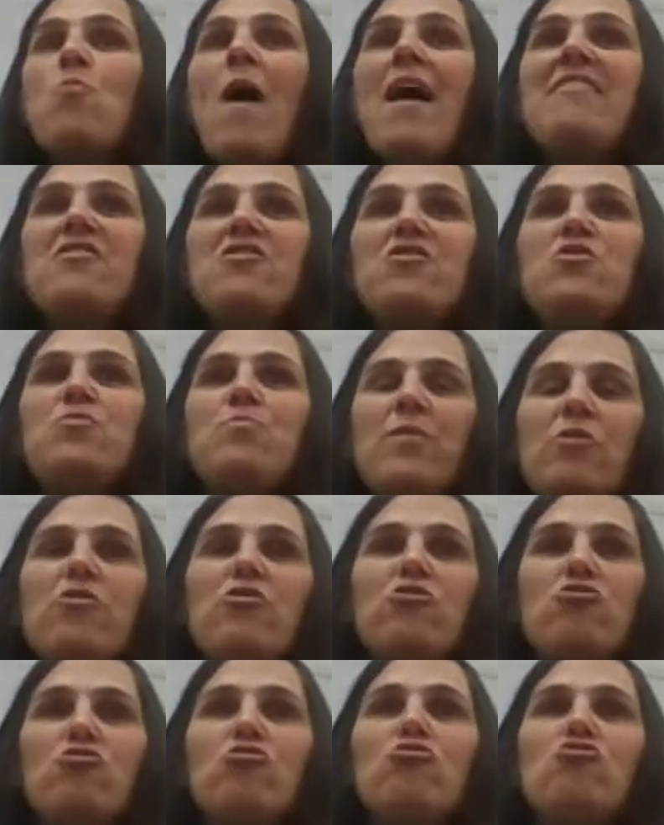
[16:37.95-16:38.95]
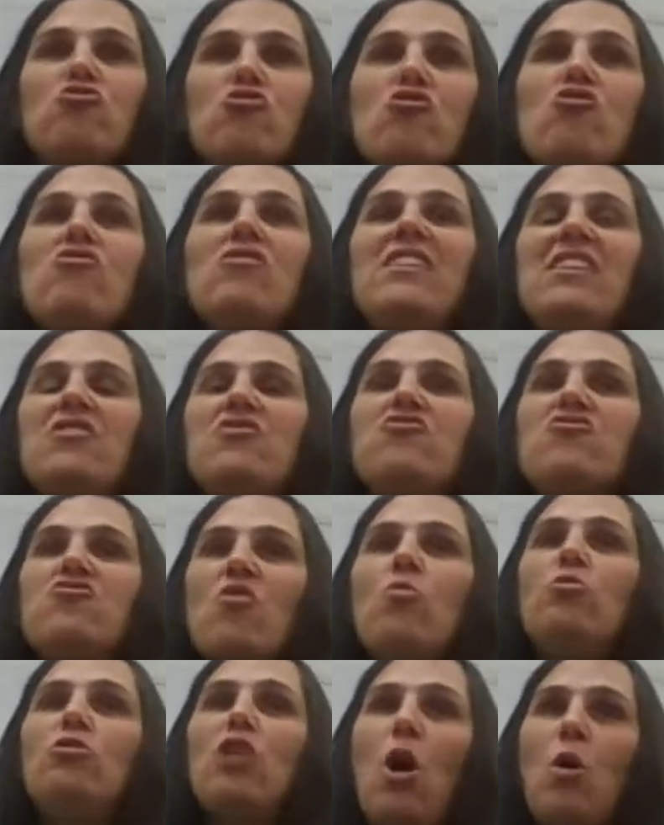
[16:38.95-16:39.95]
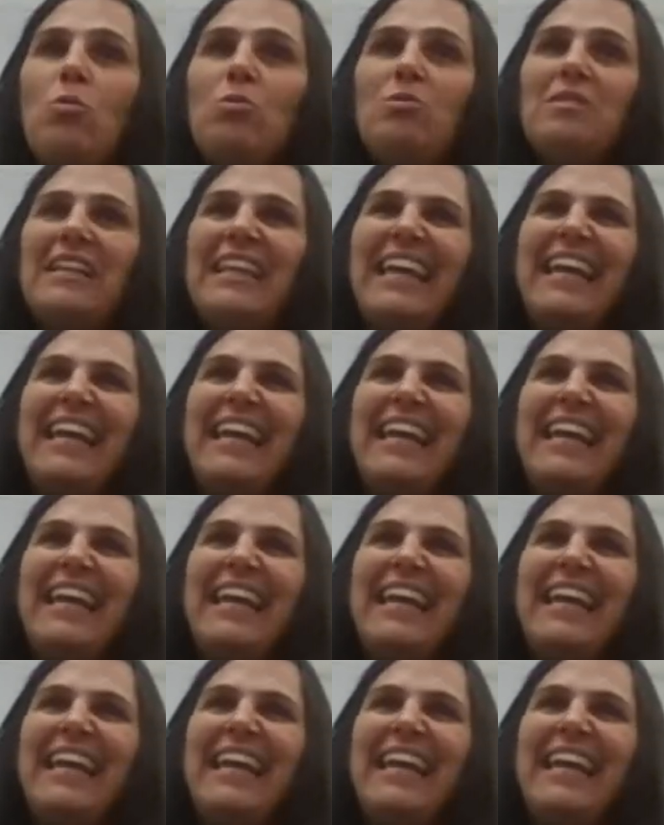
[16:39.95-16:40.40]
That's why the spiritual journey is so